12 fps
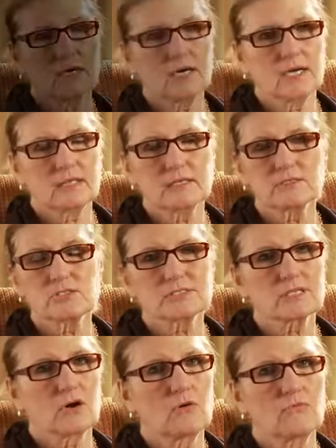I think
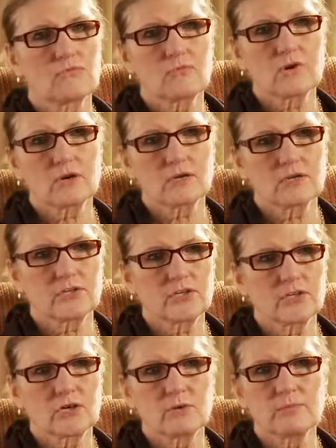just go for it.
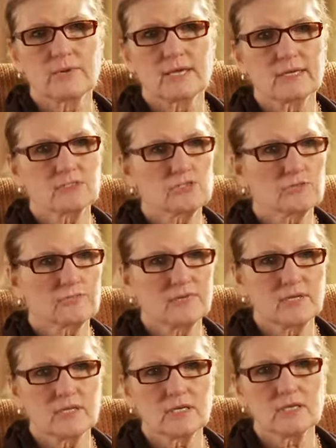You know, get your
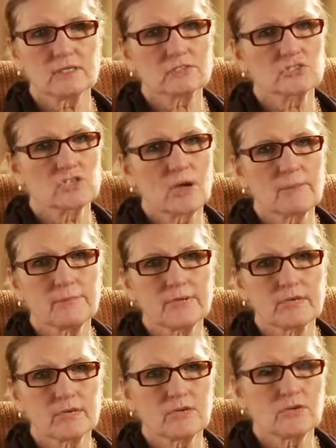feet in, jump
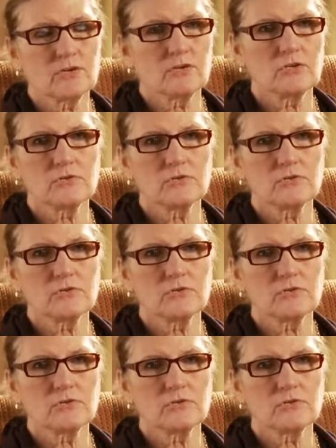in.